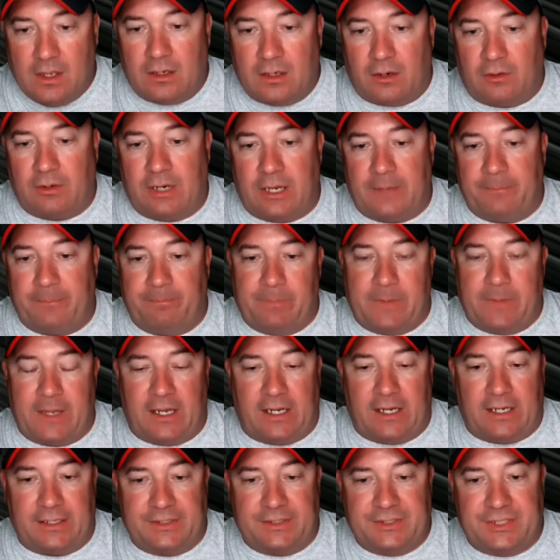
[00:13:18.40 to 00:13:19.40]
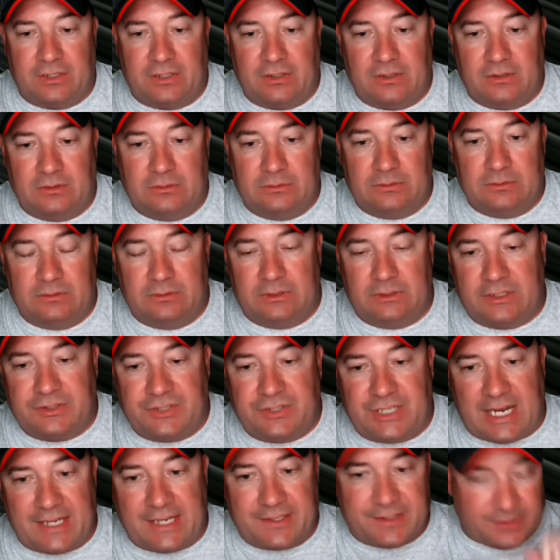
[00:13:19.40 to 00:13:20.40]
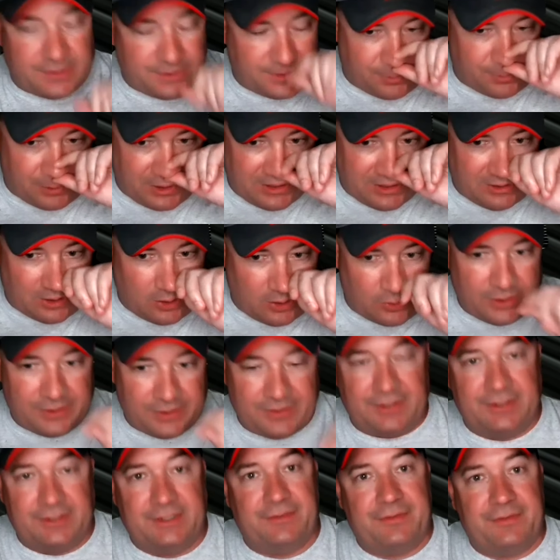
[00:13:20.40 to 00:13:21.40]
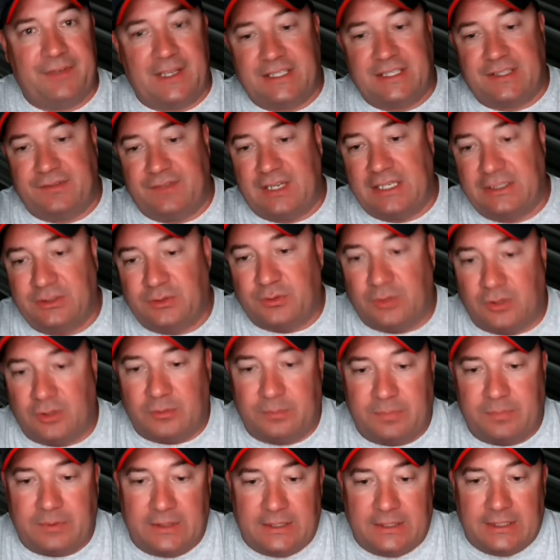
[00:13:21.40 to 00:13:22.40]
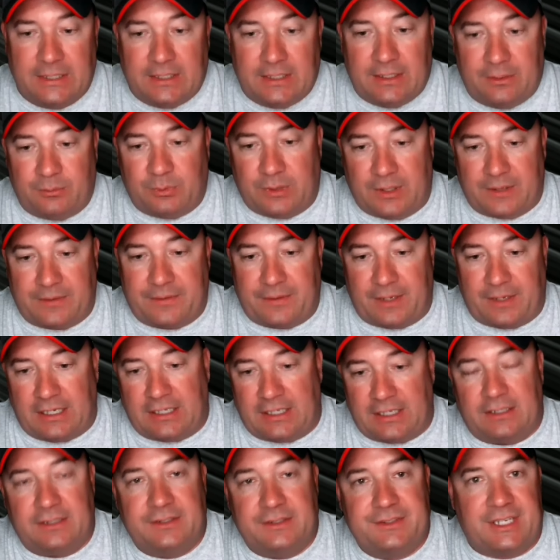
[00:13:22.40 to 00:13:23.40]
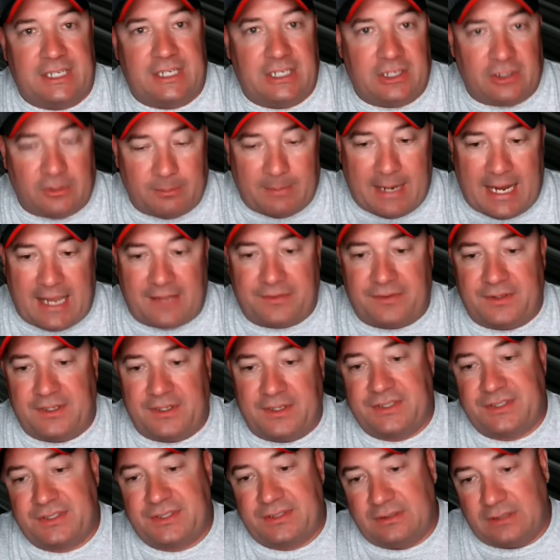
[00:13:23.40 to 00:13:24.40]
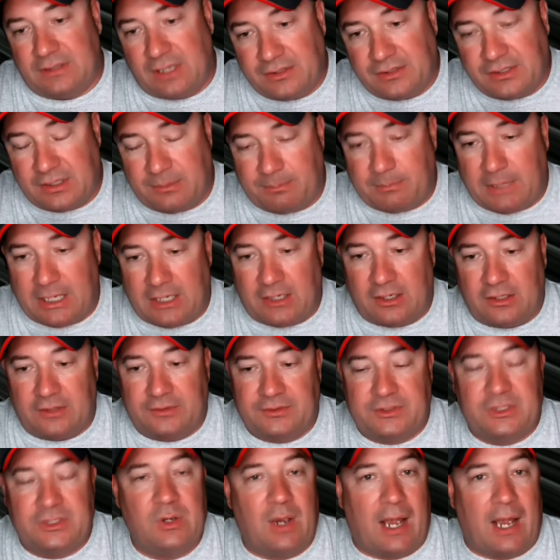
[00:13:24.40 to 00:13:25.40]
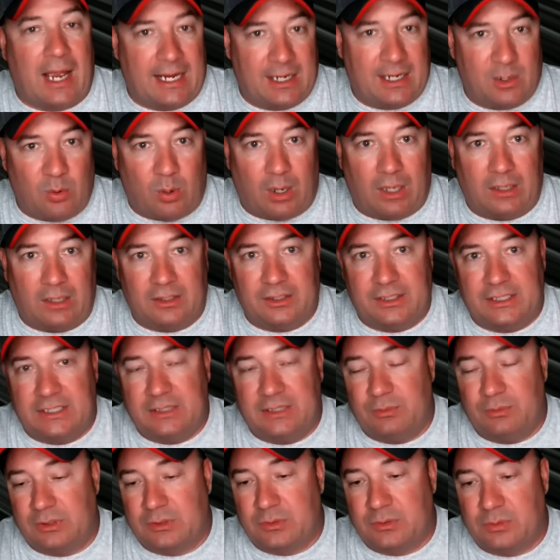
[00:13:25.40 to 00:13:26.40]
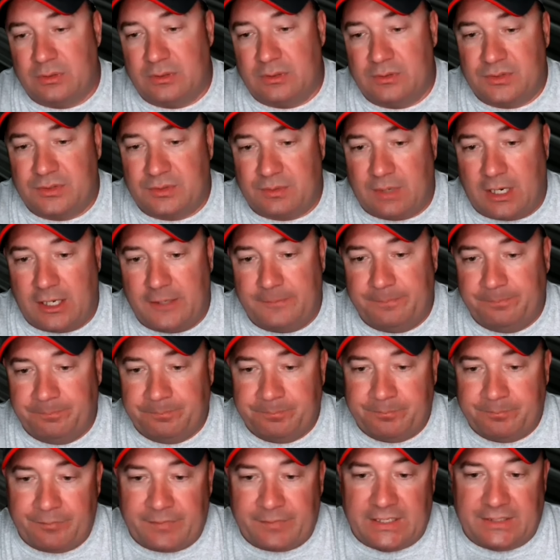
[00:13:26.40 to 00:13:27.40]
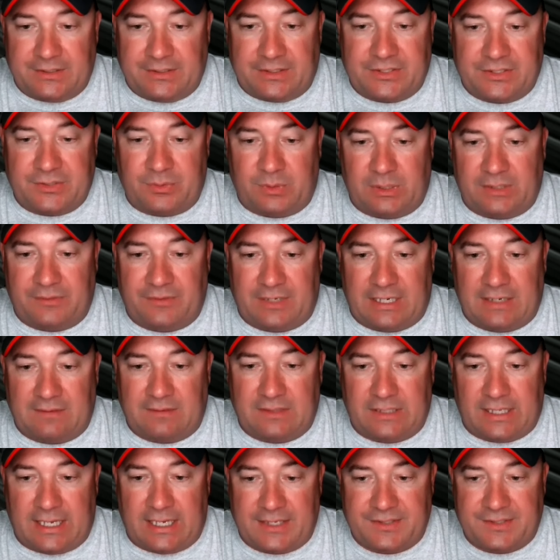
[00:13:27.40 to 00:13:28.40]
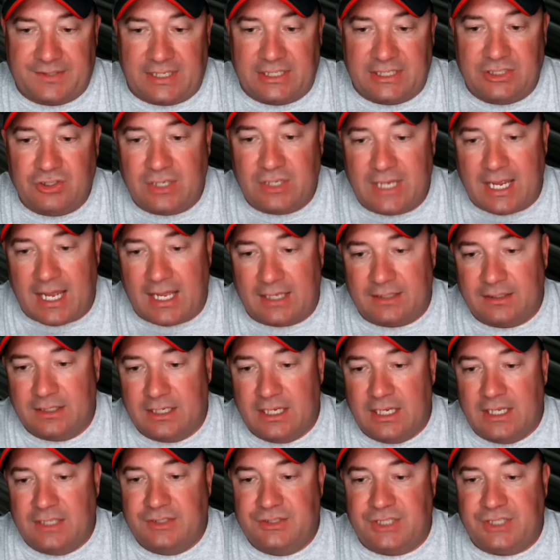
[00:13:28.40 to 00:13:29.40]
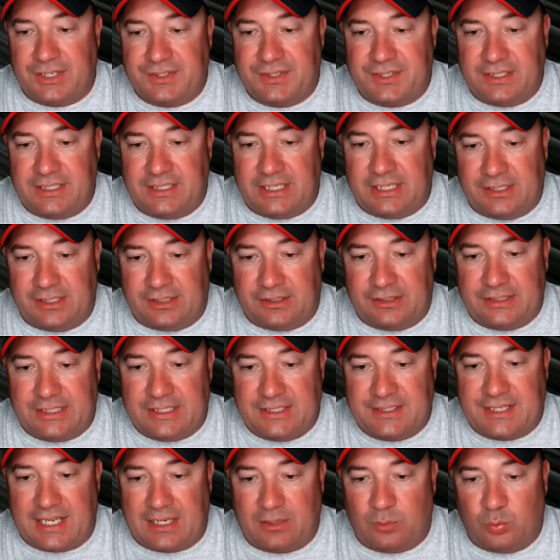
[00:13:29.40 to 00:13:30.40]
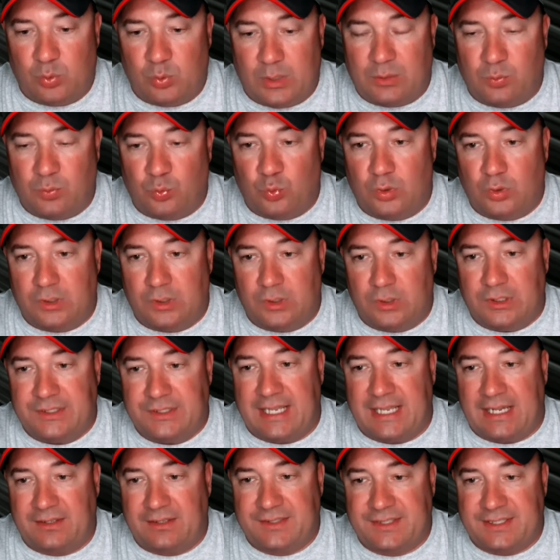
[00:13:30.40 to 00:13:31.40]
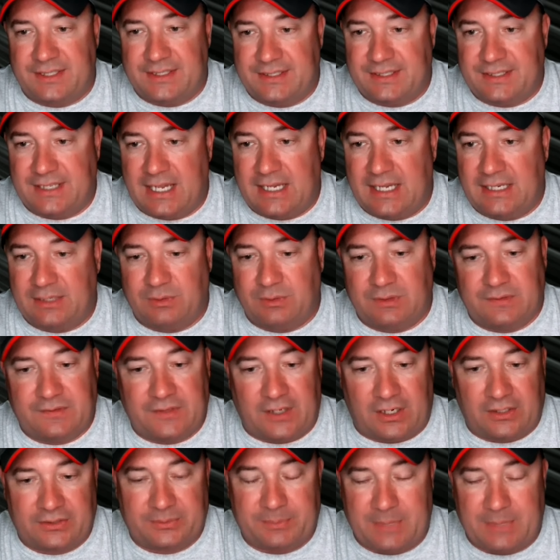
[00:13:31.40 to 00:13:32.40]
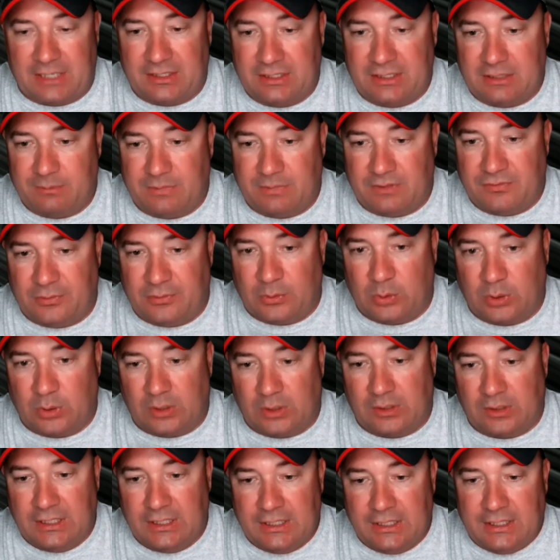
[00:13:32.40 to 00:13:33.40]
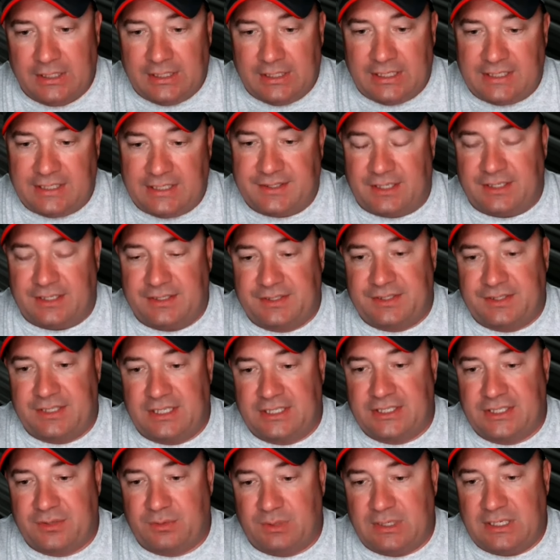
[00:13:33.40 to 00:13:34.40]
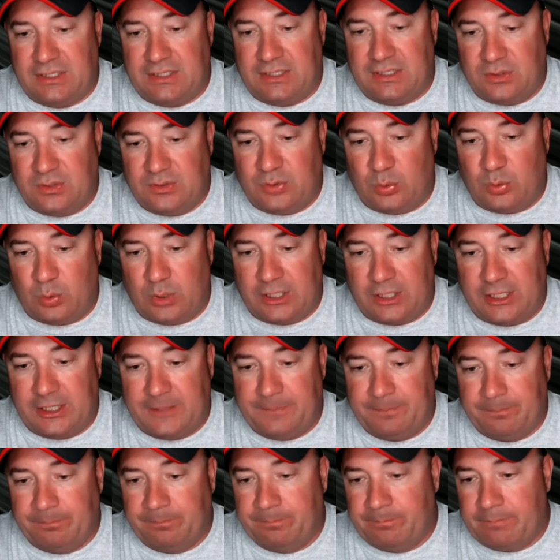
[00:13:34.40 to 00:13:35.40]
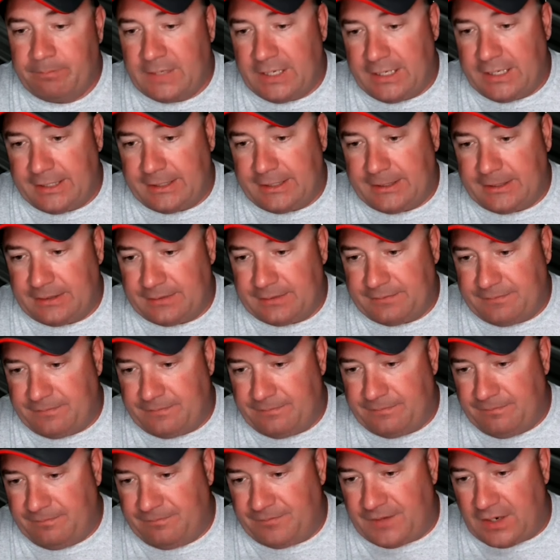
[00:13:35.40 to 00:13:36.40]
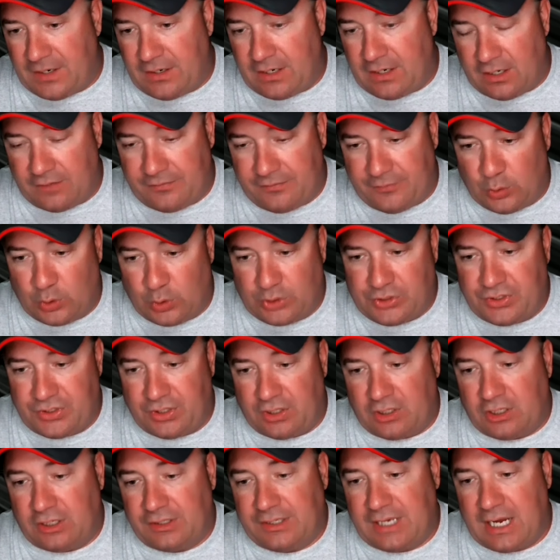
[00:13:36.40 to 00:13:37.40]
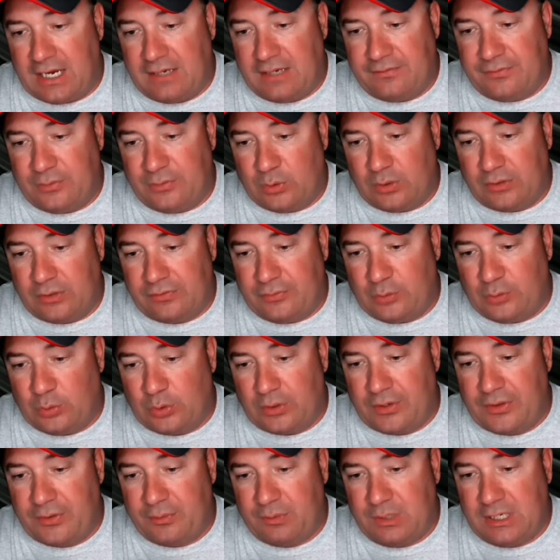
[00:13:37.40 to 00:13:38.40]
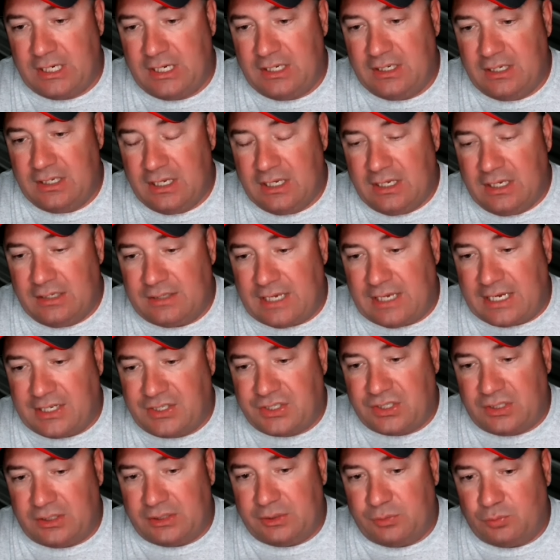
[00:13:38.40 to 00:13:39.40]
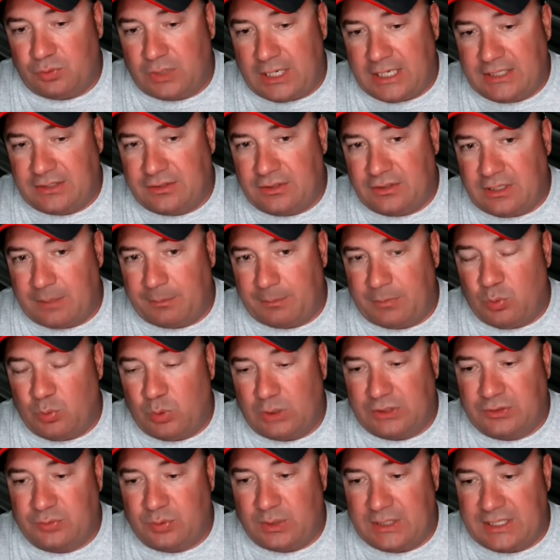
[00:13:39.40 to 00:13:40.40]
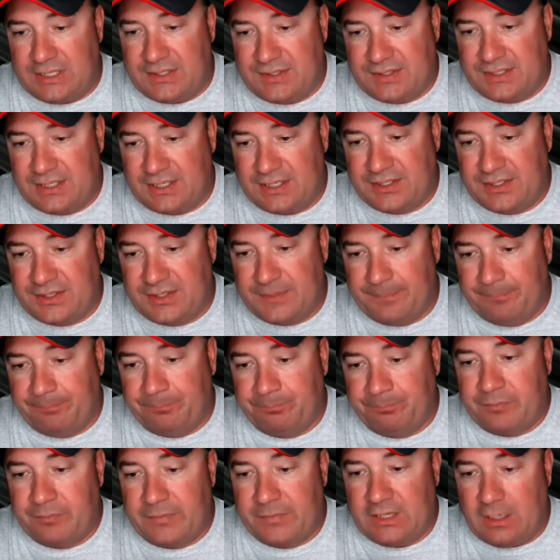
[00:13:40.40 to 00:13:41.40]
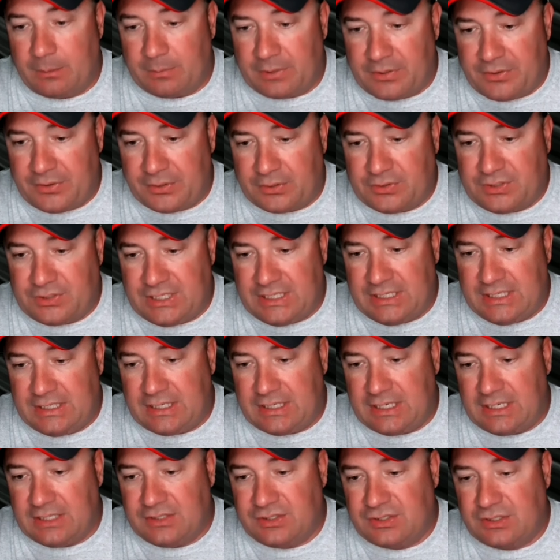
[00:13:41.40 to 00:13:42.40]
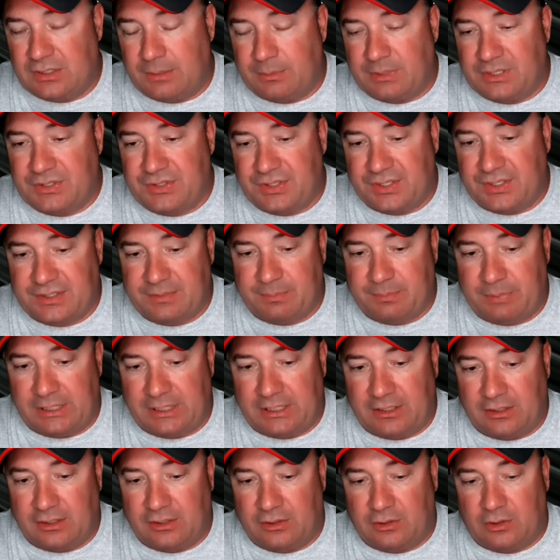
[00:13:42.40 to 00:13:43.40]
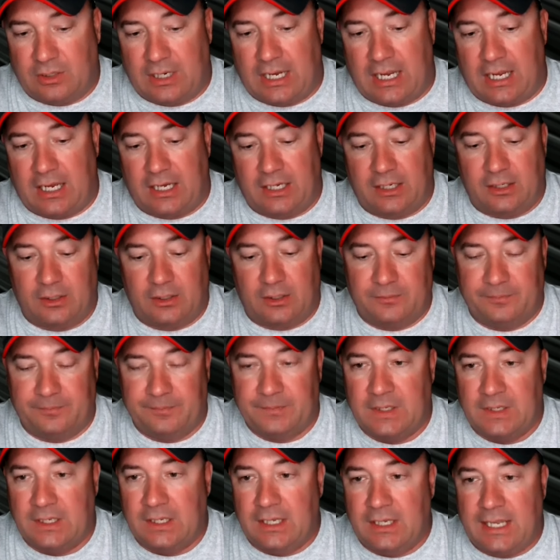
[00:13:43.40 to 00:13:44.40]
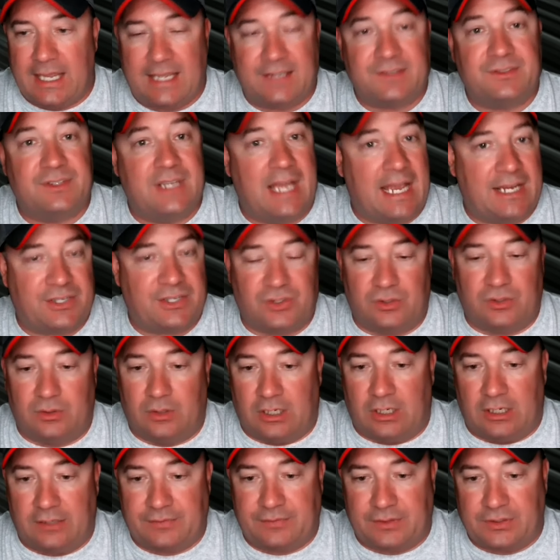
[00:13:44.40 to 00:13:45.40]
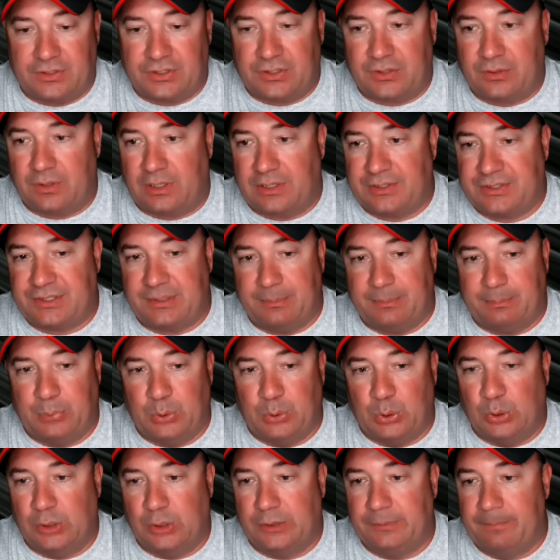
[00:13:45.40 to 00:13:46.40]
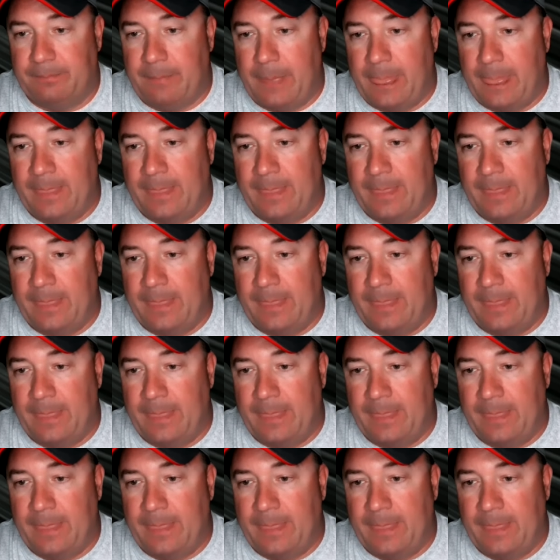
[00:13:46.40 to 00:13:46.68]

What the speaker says: All right. So Larry Johnson's reloaded the defensive end group with Zahir Mathis, London Merritt, two high-quality recruits, right, in this 25 class. Then you got Justin Hill. He's out of Winton Woods down in Cincinnati. We talked about him before. He's a 6'3", 220, a four-star, 9443, nationally ranked number 126, number 13 edge, number six player in Ohio, has national offers across the board.